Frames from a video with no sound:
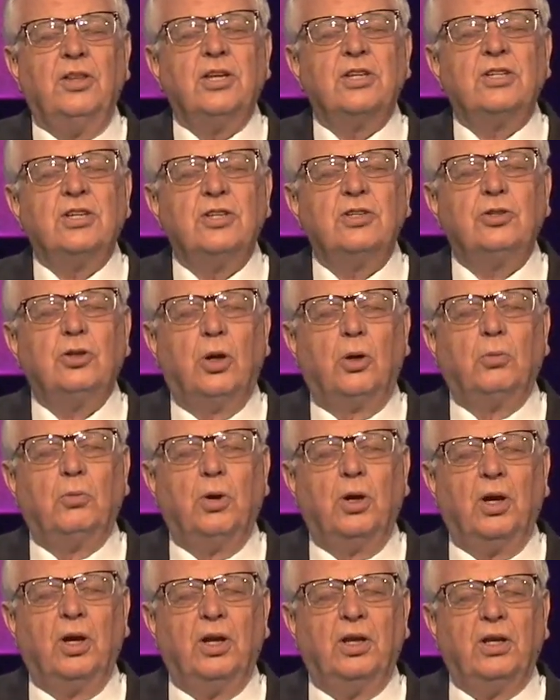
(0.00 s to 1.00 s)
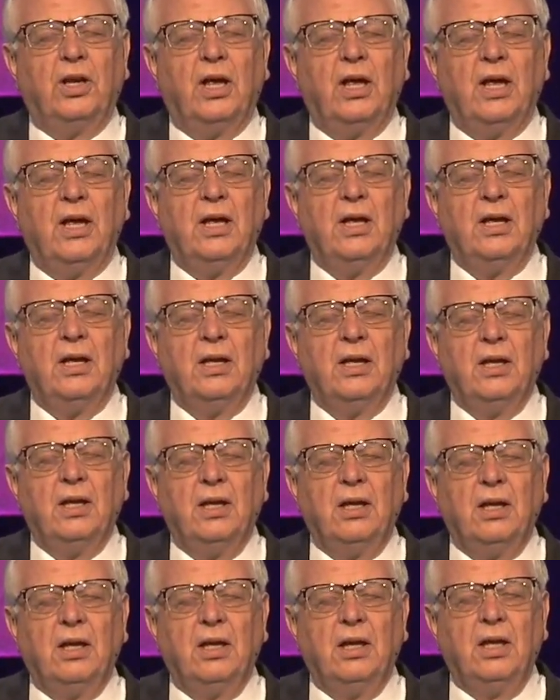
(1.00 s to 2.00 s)
this is your word.
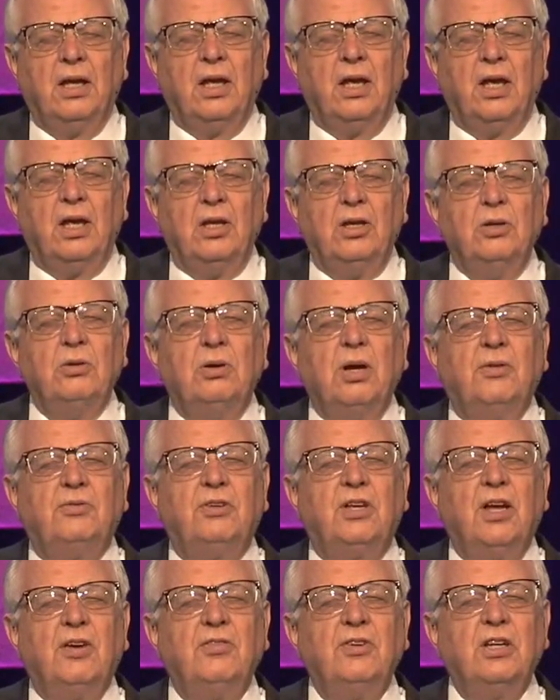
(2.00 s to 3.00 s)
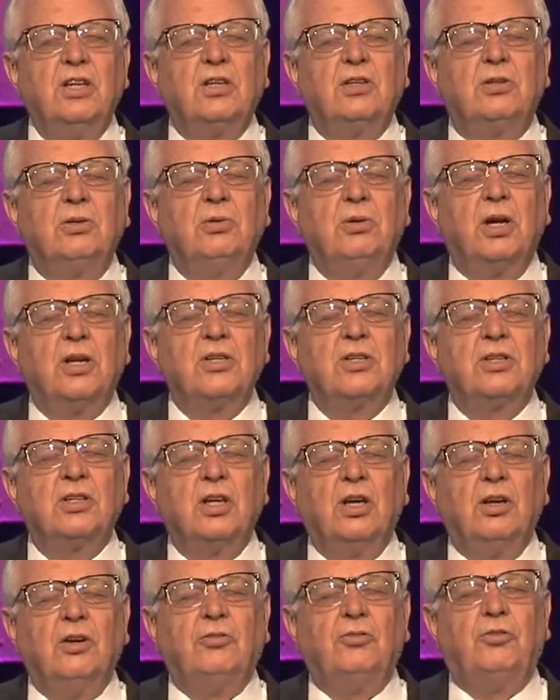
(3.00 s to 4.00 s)
You have given it to
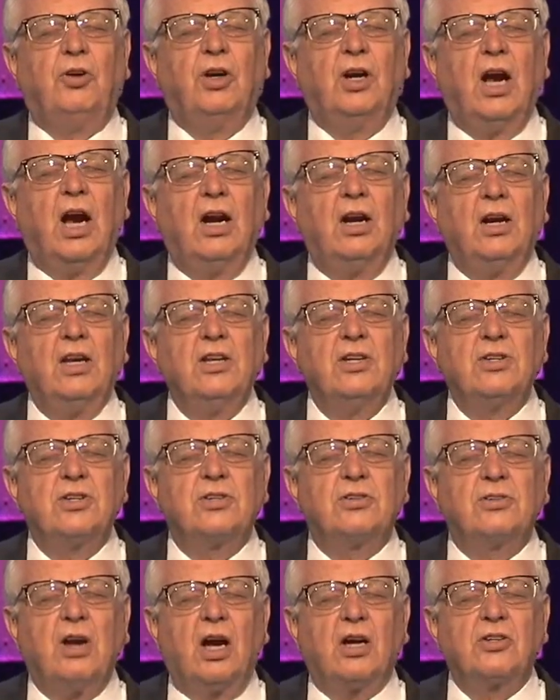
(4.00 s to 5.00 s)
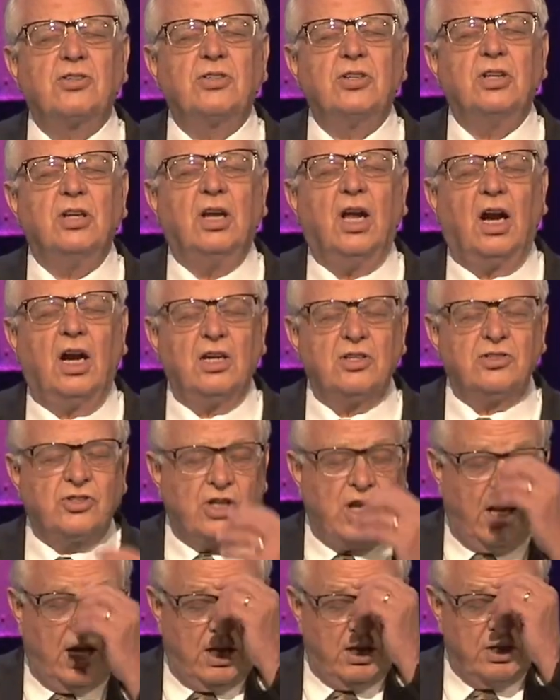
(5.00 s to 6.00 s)
us for our instruction, our
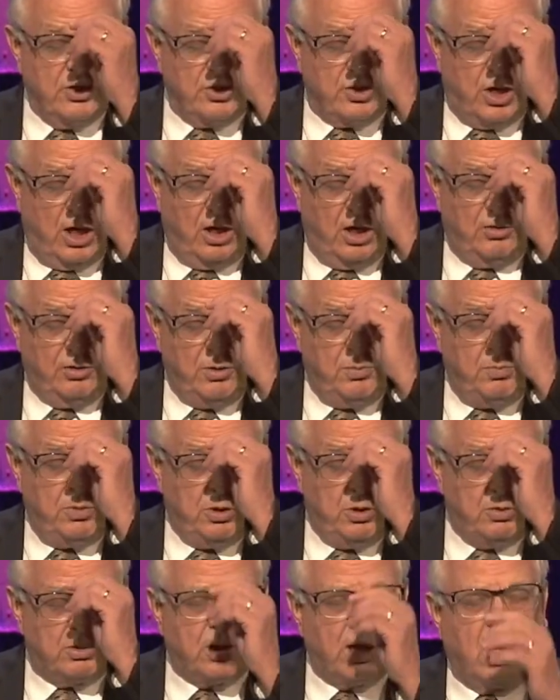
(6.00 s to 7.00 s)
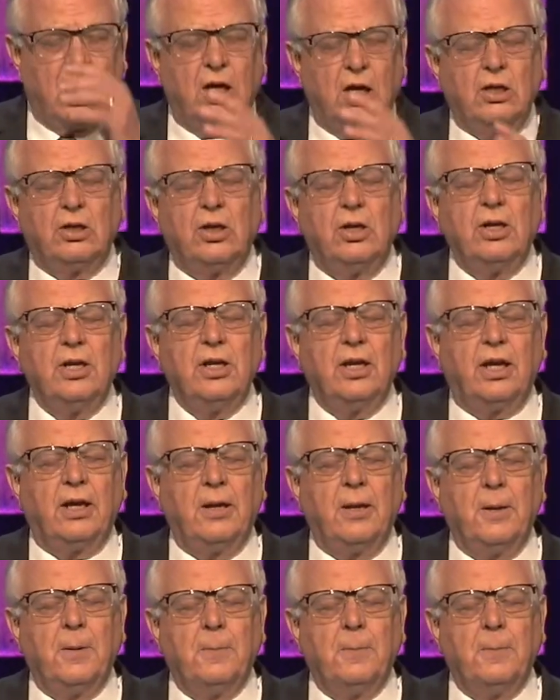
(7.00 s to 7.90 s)
challenge, our rebuke, our learning.